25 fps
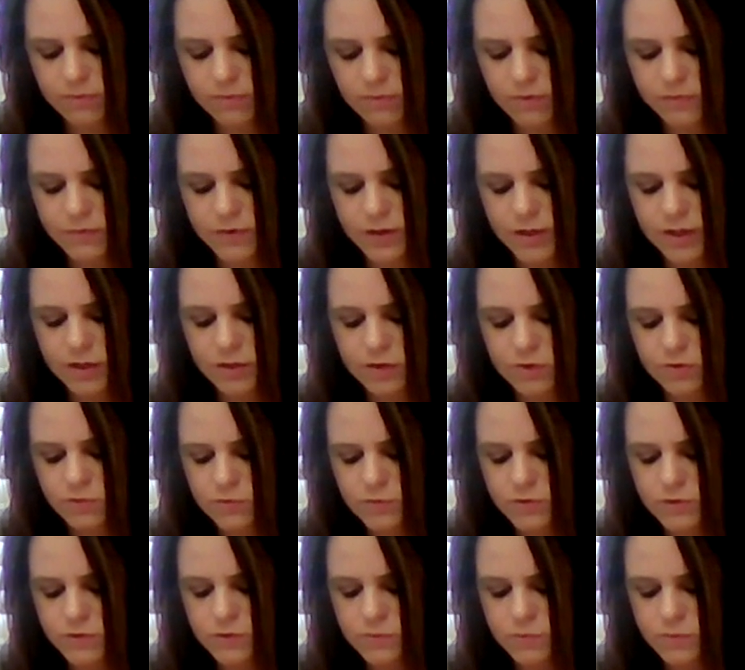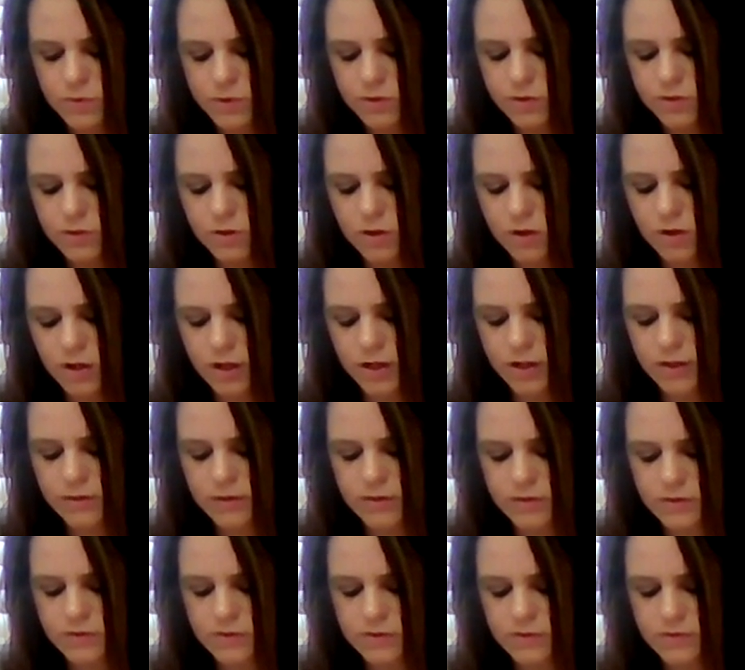don't know if I can use this one or not.
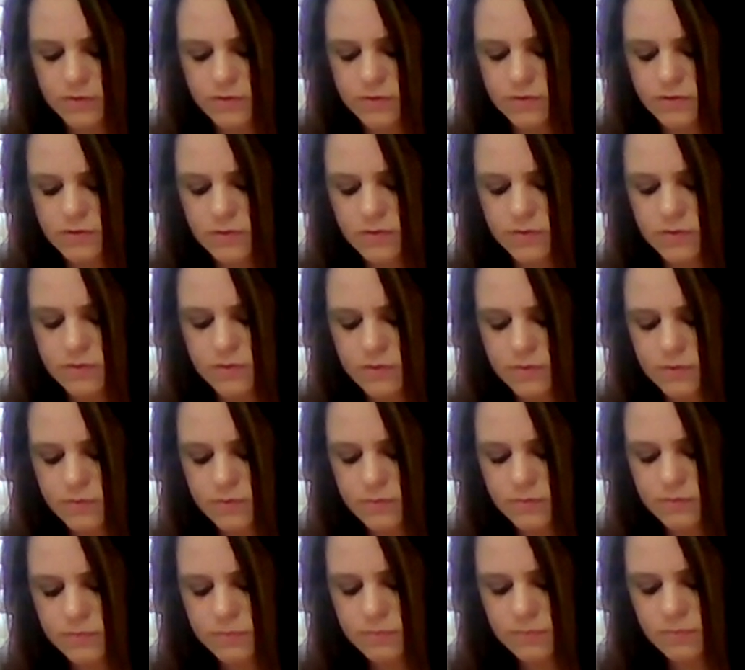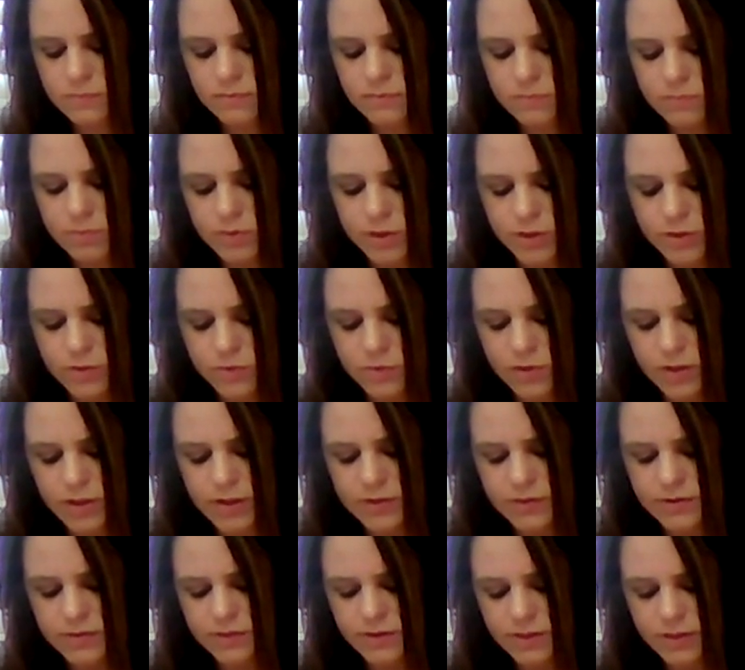This is pretty
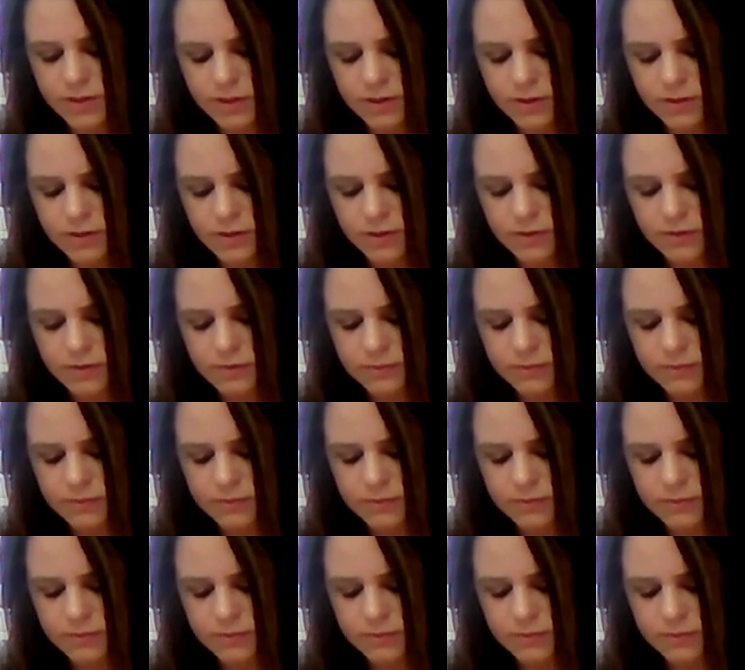crazy.